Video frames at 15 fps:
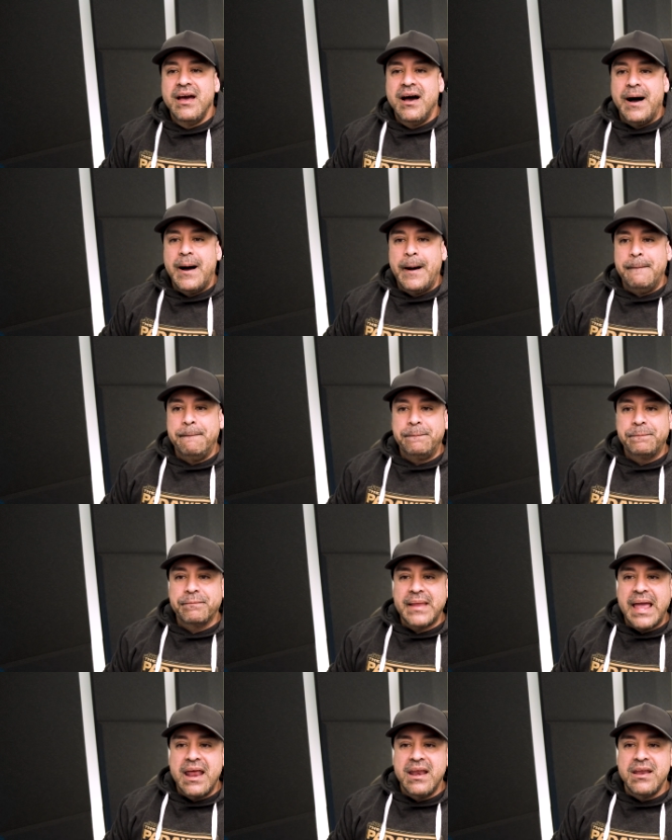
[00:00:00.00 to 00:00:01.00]

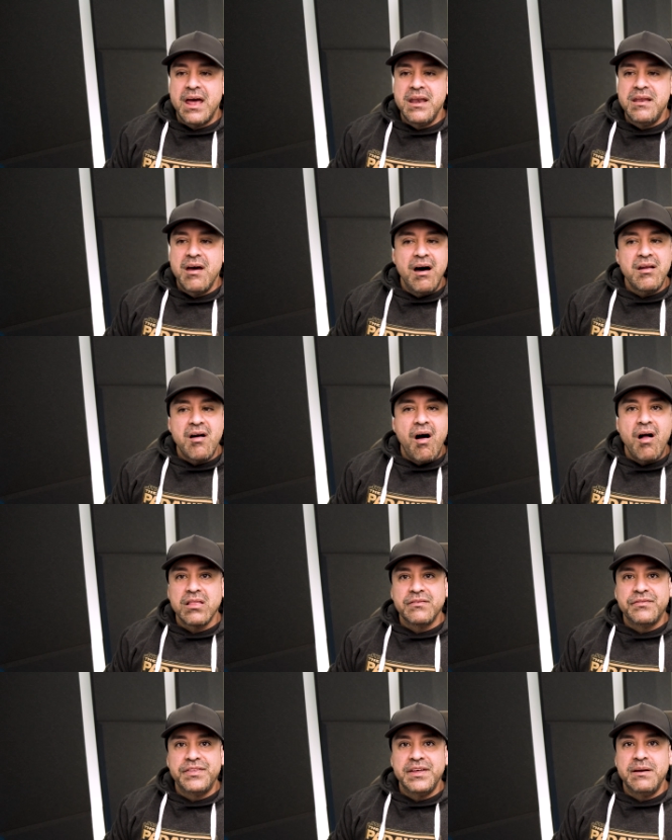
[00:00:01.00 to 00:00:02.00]
And not all
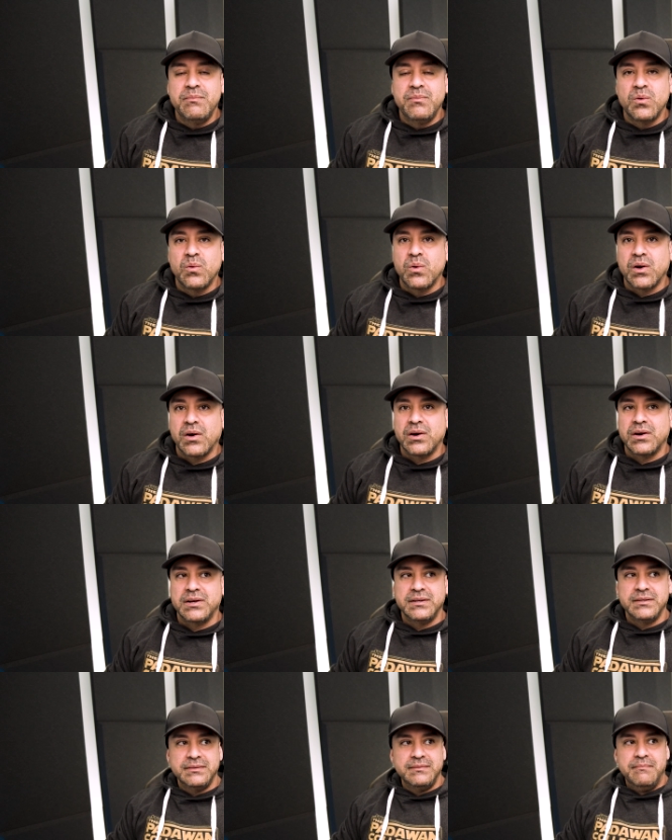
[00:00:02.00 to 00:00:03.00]
of them
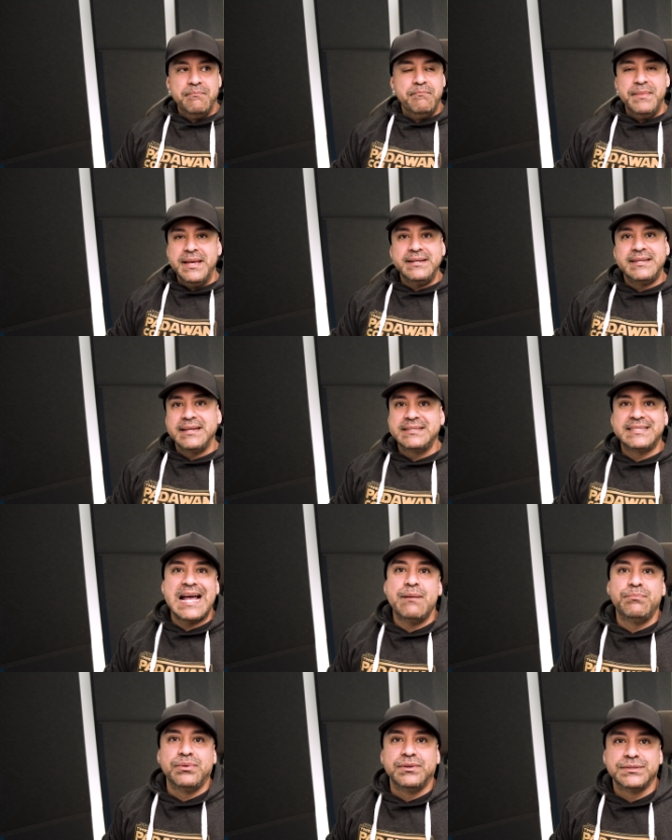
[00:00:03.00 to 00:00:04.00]
were mint
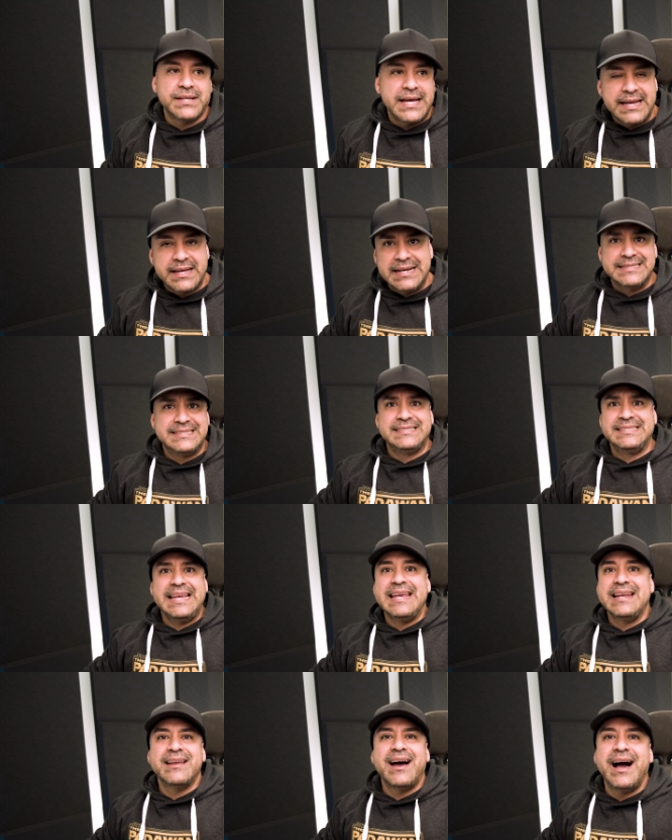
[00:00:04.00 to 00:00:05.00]
examples like a
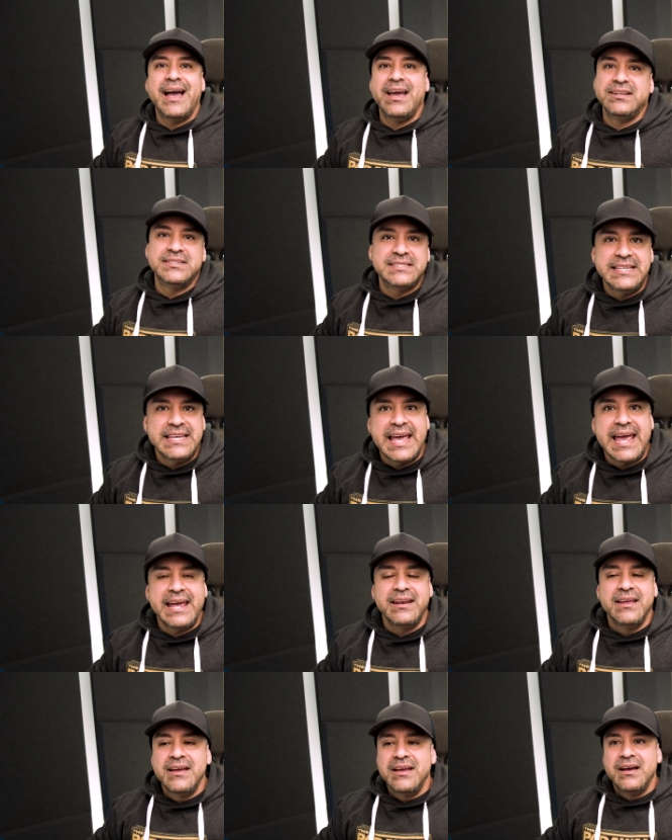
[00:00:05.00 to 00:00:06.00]
C9,
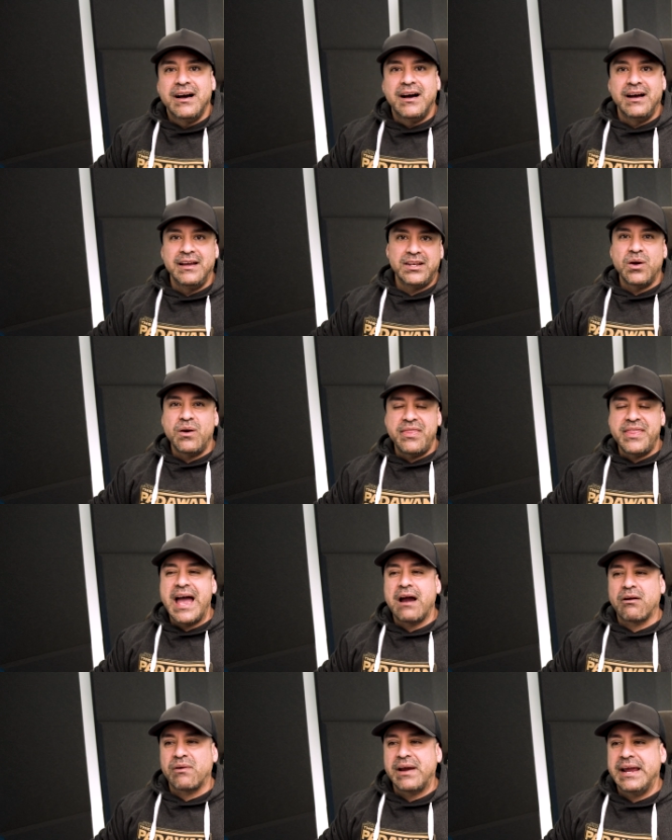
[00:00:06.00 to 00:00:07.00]
C8, in
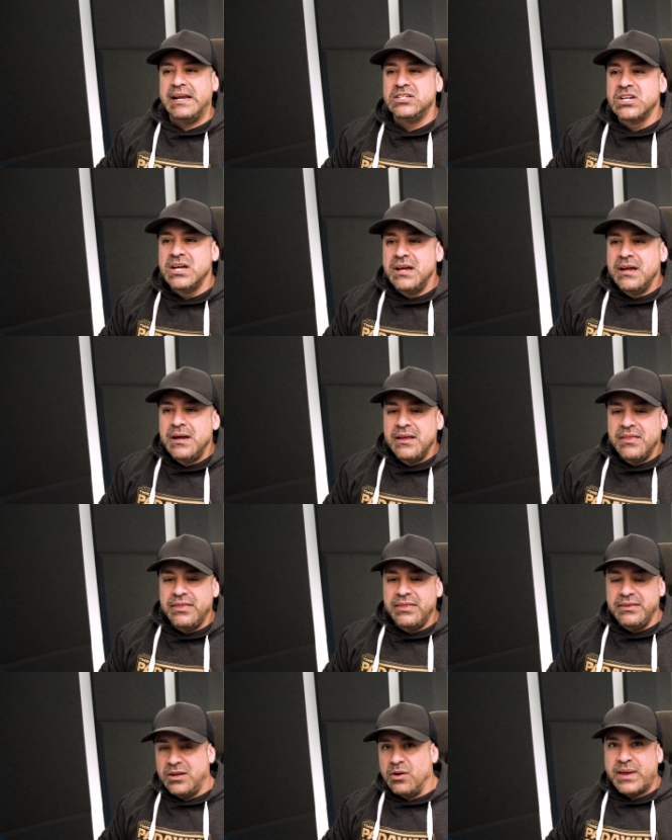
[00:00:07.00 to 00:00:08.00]
that range,
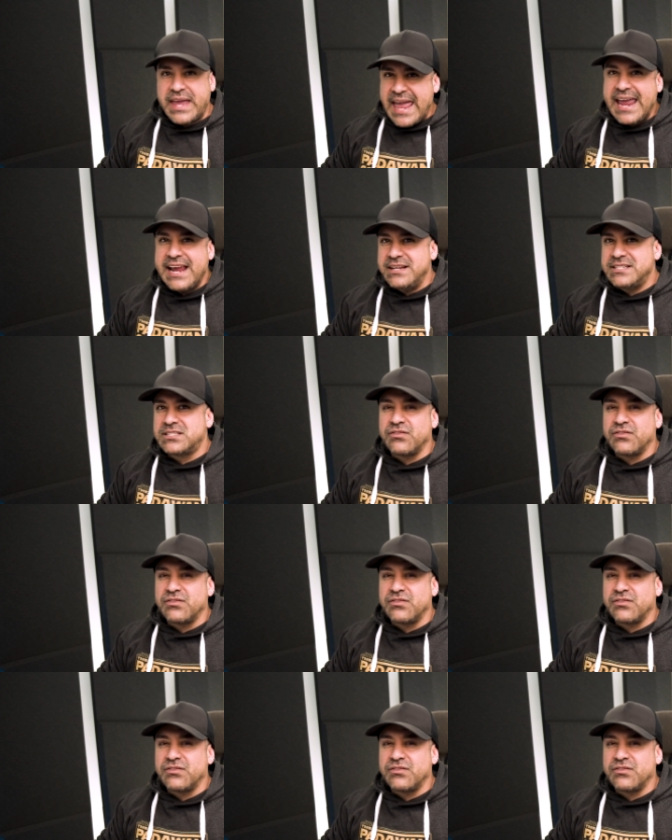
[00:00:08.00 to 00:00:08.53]
case